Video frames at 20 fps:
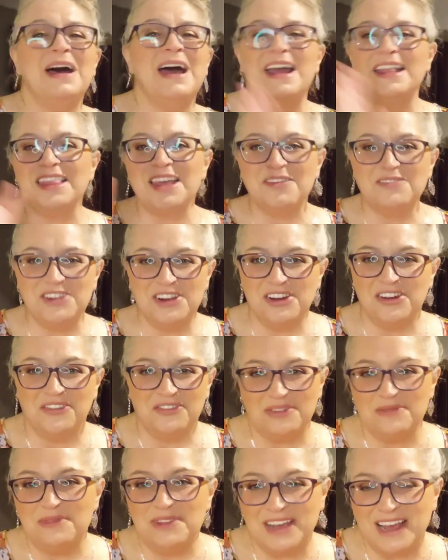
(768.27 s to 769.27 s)
I love to
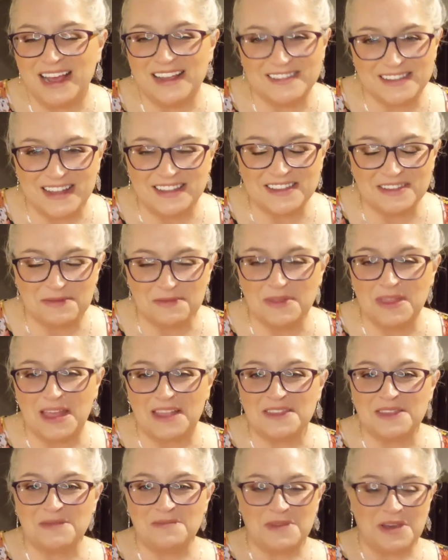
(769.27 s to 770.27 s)
hear from you guys. That's
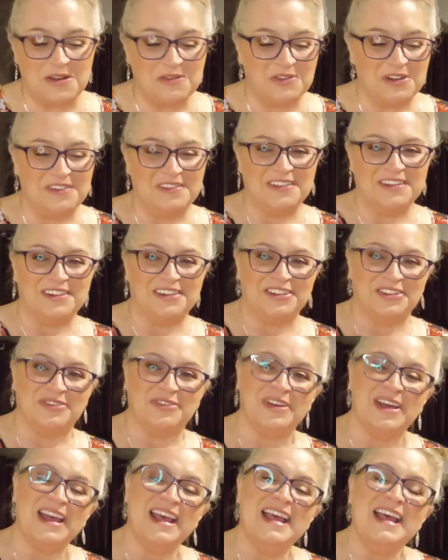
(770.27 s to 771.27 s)
that's the main reason
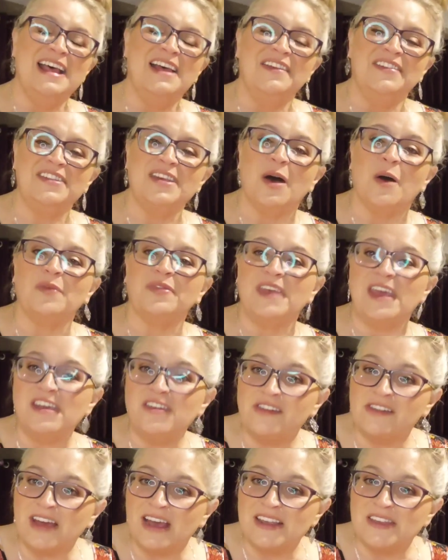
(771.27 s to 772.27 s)
too. So
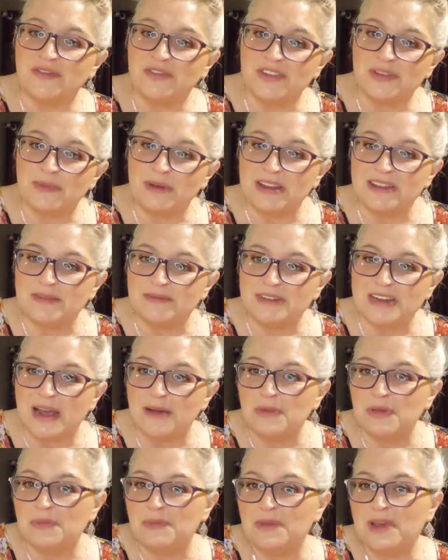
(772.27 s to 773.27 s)
thank you guys for spending some
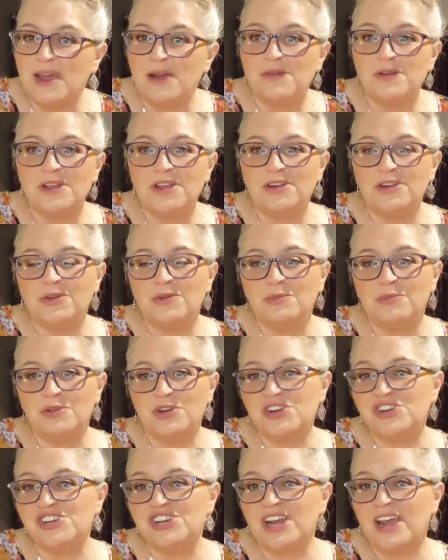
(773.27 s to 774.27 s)
time with me. I really do
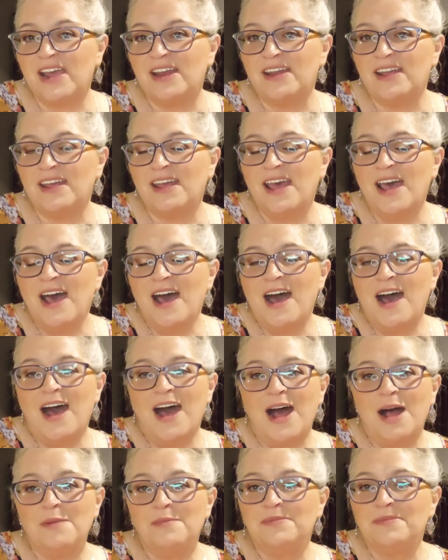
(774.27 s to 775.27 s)
appreciate it.
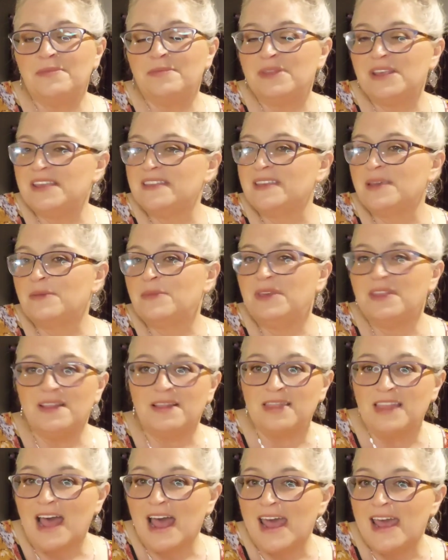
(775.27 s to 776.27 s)
Um, please give me
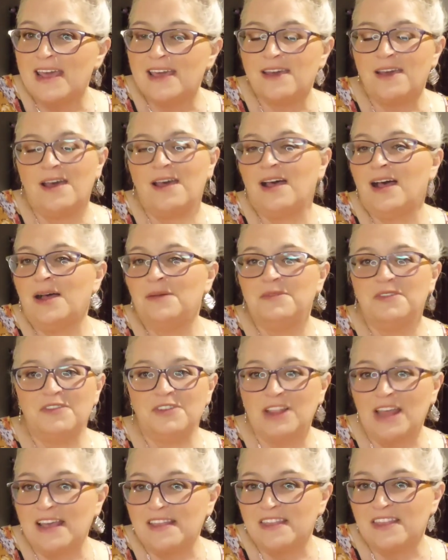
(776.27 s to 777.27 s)
the like um,
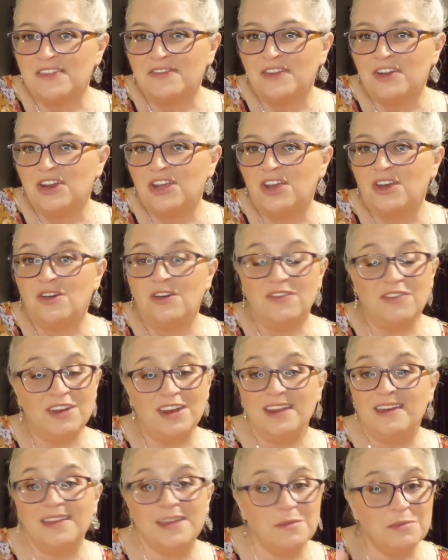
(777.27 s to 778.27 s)
if you like this video. If
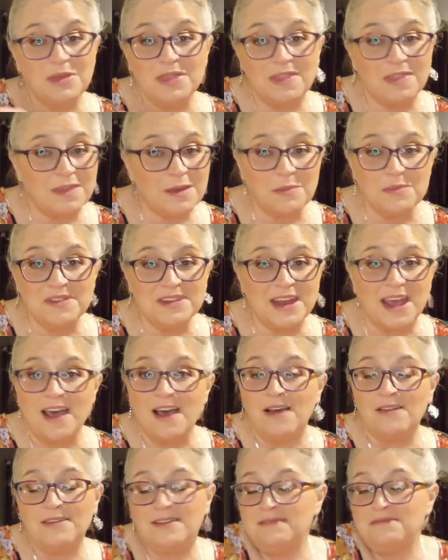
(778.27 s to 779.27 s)
you didn't, give me the thumbs
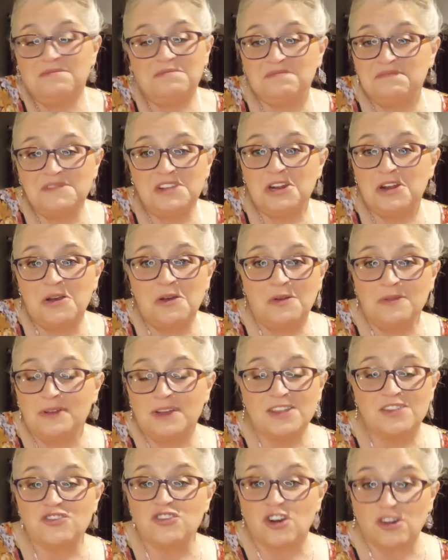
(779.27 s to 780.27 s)
down you
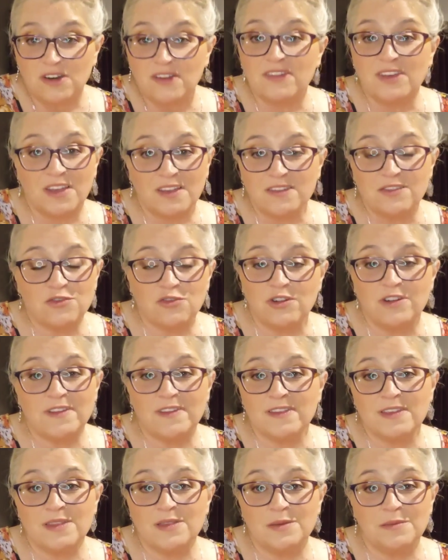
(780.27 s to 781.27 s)
know, constructive
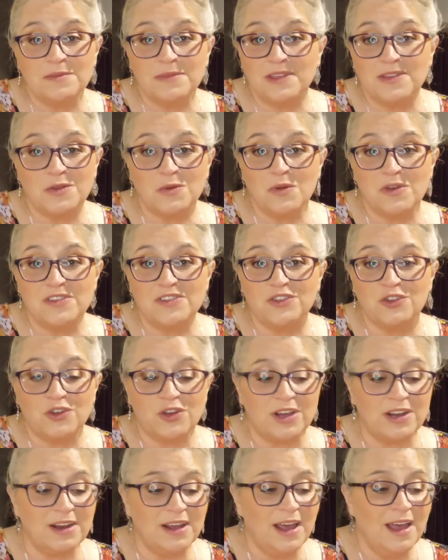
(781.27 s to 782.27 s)
criticism is always
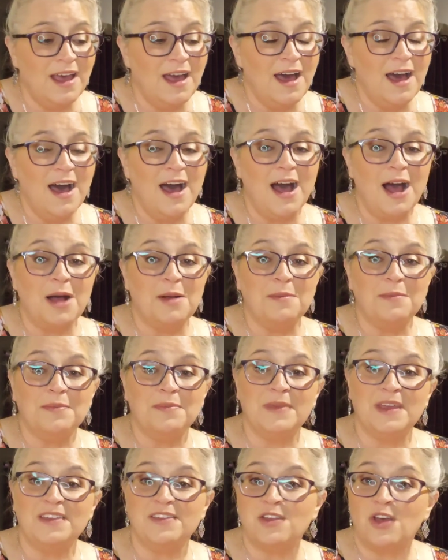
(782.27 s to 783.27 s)
good,
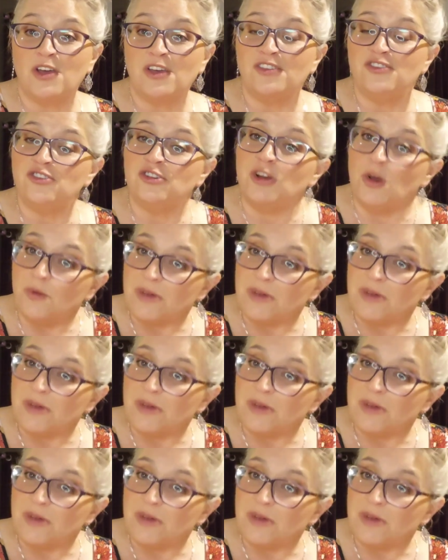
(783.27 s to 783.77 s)
um, as long as you